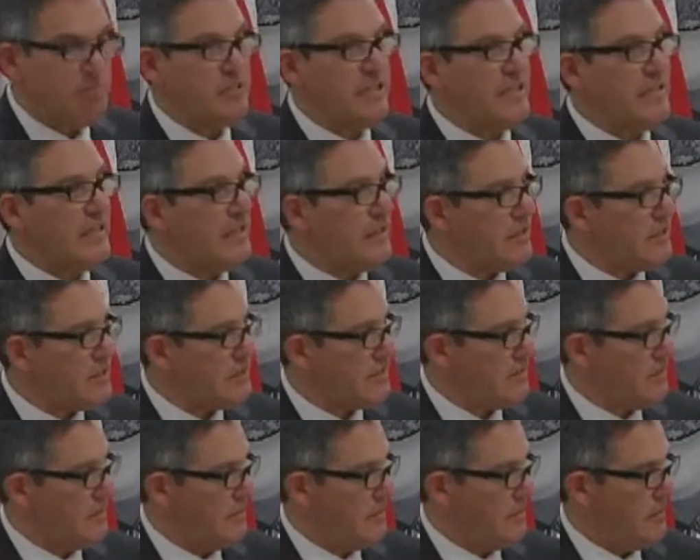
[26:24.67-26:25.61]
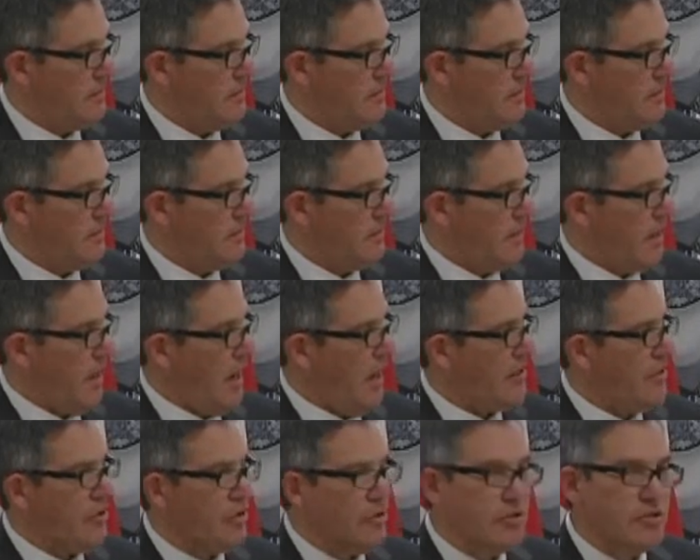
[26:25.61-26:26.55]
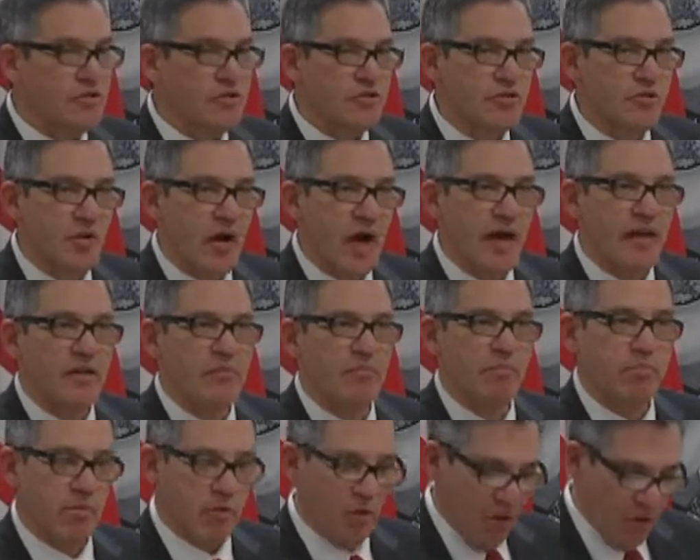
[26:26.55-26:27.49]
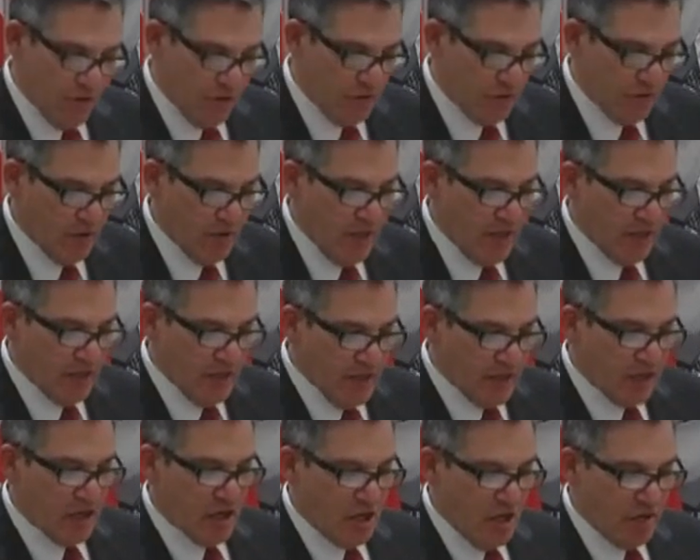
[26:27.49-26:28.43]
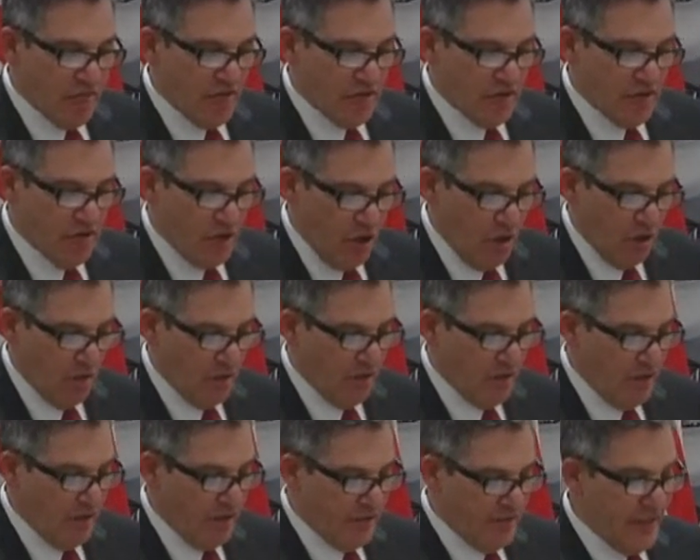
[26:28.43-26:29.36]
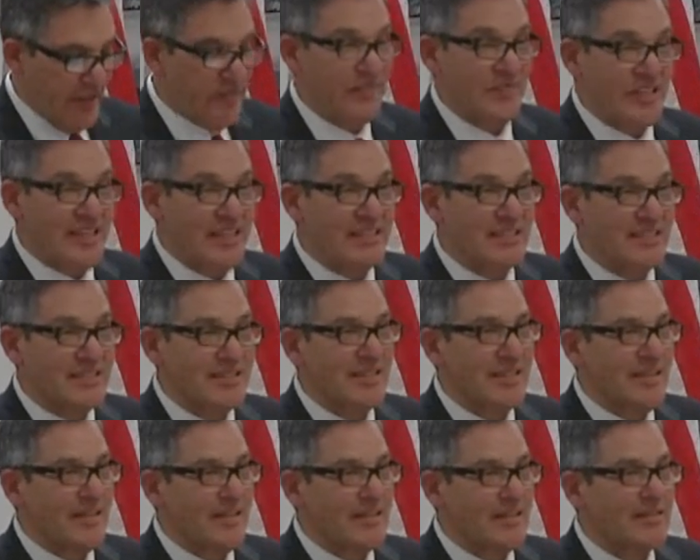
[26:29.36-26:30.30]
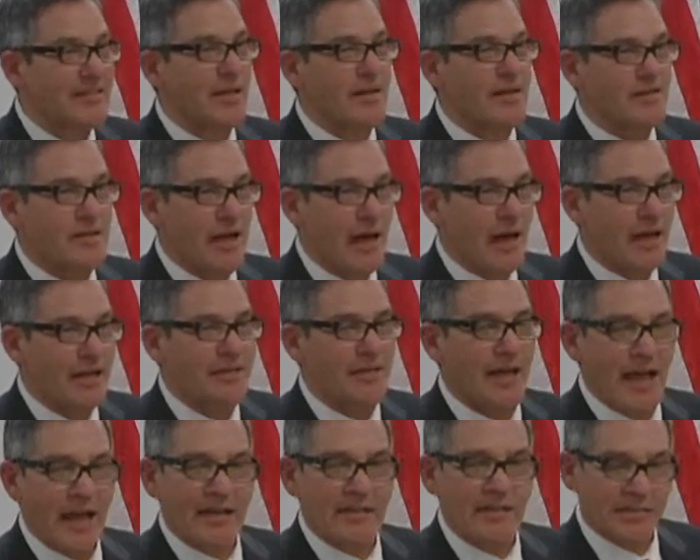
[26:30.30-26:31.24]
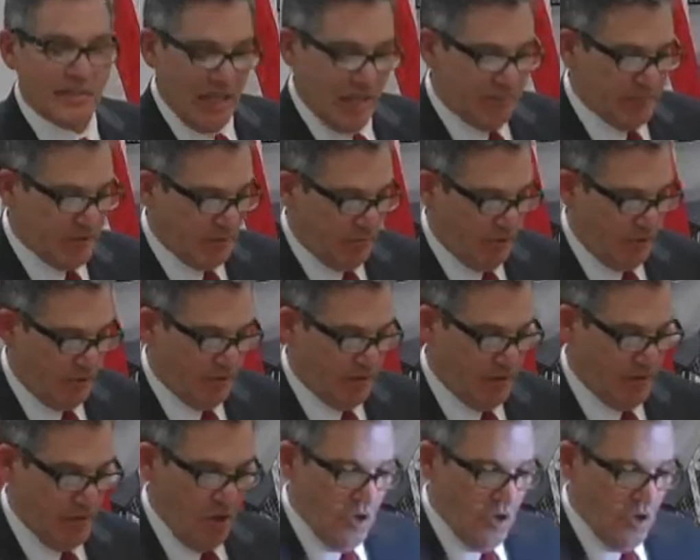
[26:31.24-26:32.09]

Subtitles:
Please, I urge you, I implore you, let our governor know that this is not acceptable.